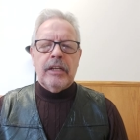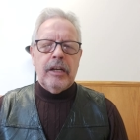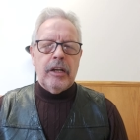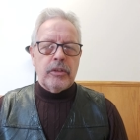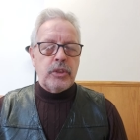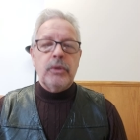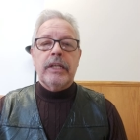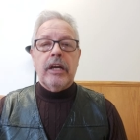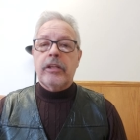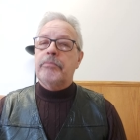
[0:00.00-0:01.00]
uh, to
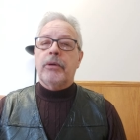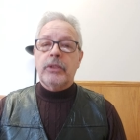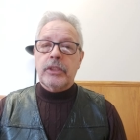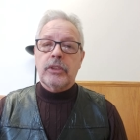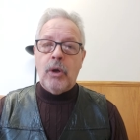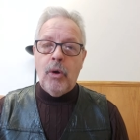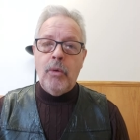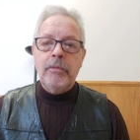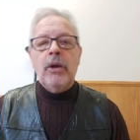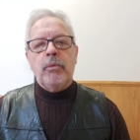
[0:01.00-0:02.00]
another person's
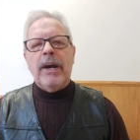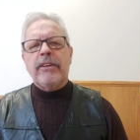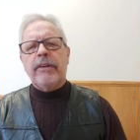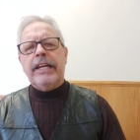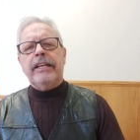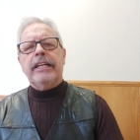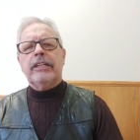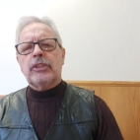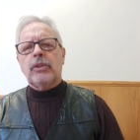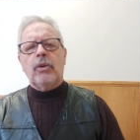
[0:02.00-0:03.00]
home, whether it
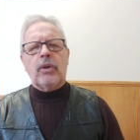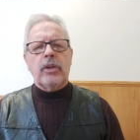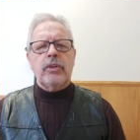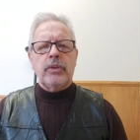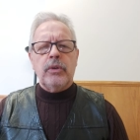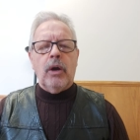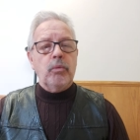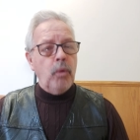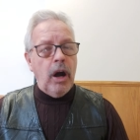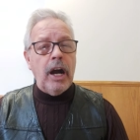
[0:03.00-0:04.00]
is, Lord, to a
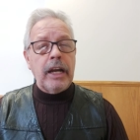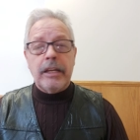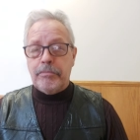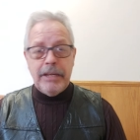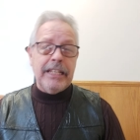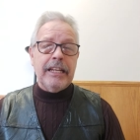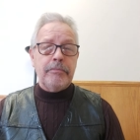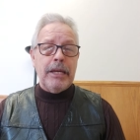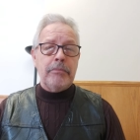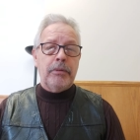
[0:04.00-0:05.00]
walk and meeting
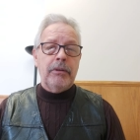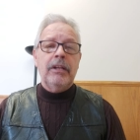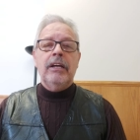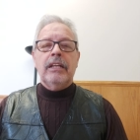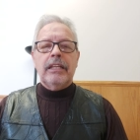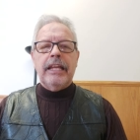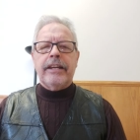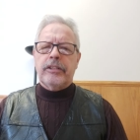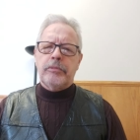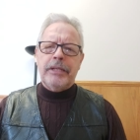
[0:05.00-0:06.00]
people,
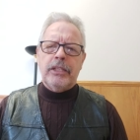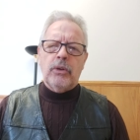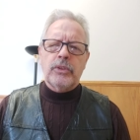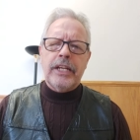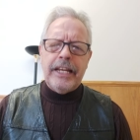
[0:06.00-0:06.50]
let us be those